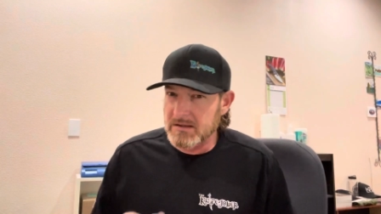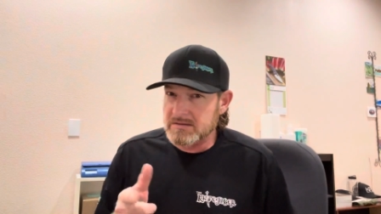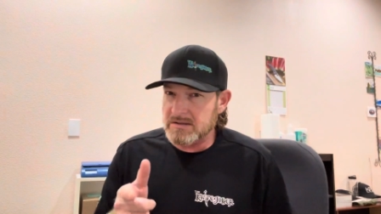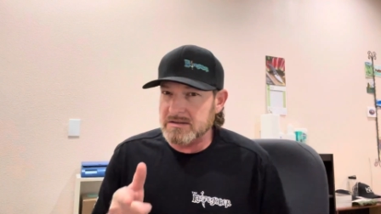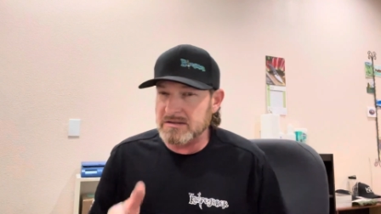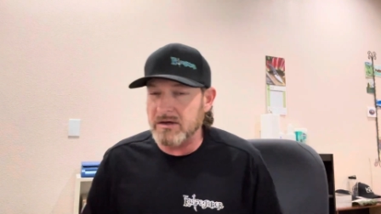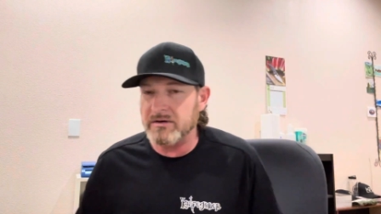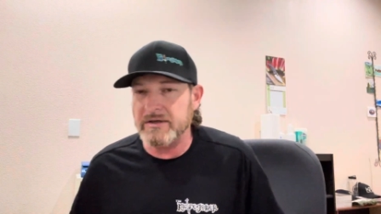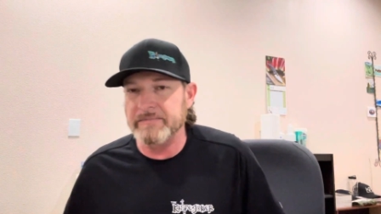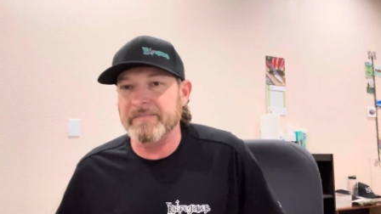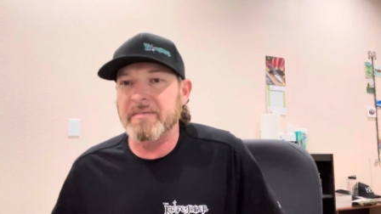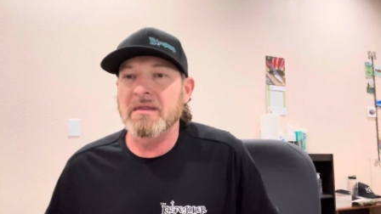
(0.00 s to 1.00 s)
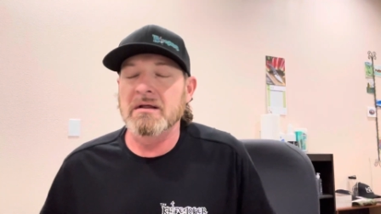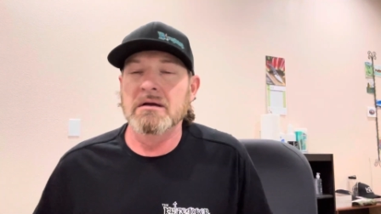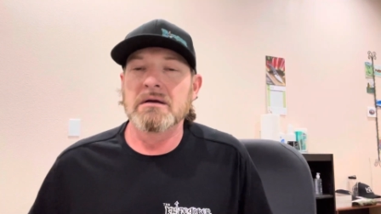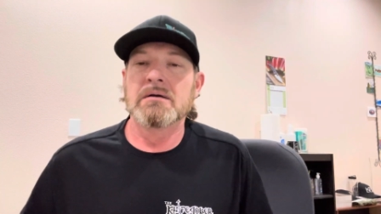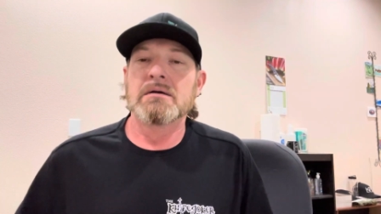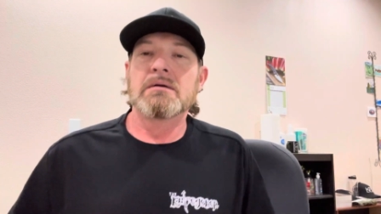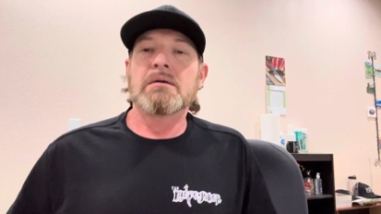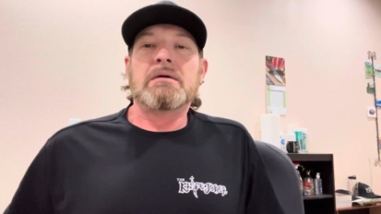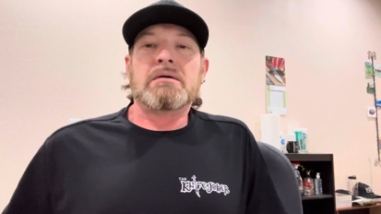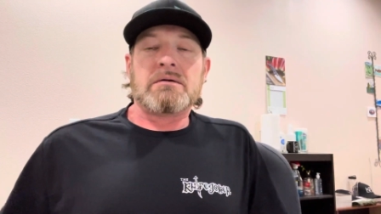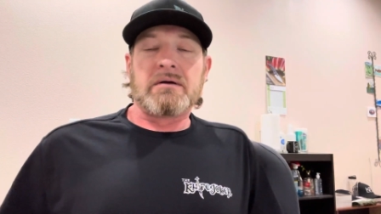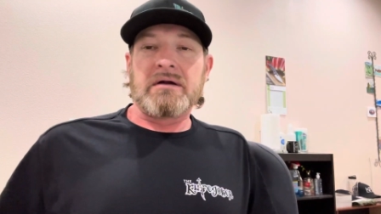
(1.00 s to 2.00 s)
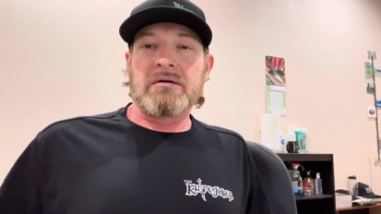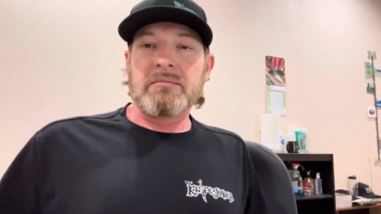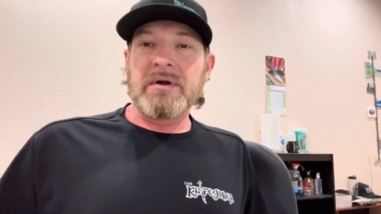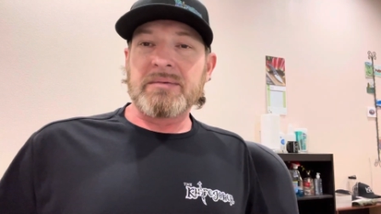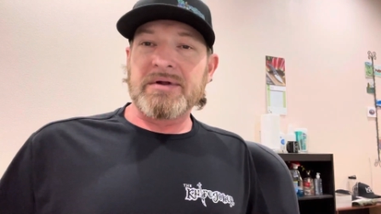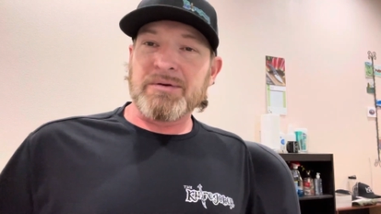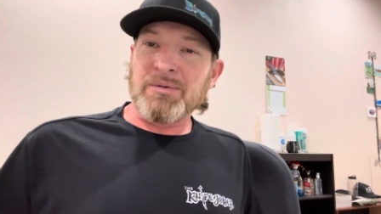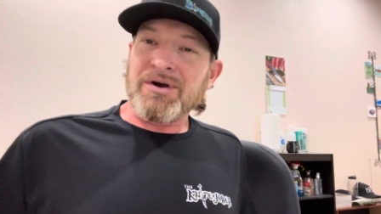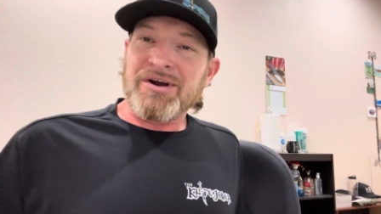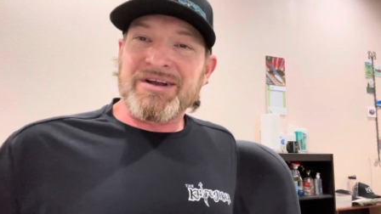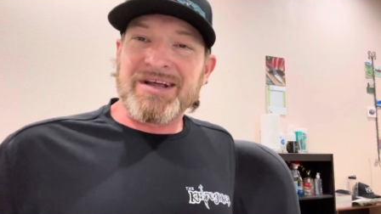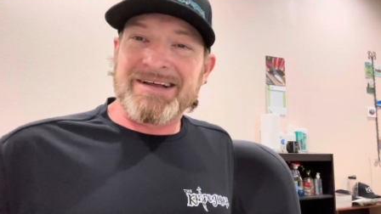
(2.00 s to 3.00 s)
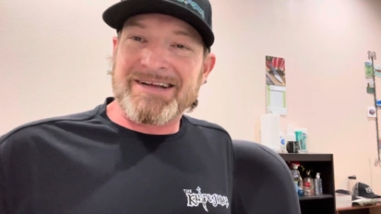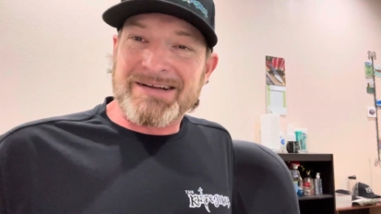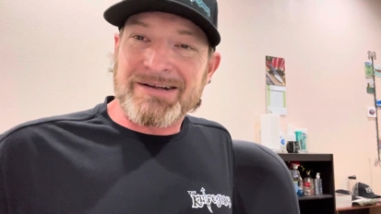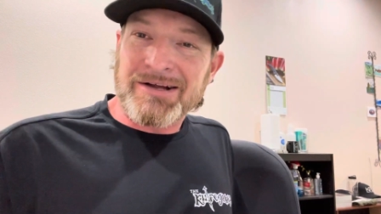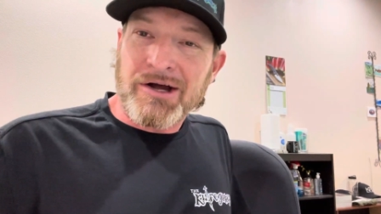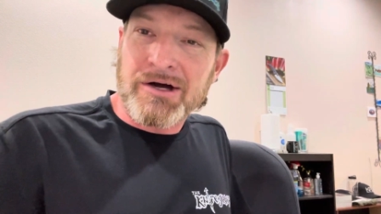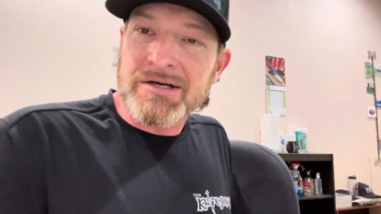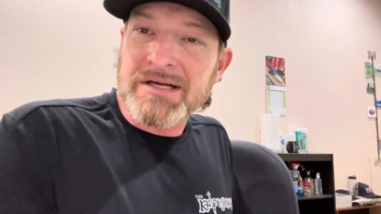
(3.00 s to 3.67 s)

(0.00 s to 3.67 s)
It's a slogan. I remember the word on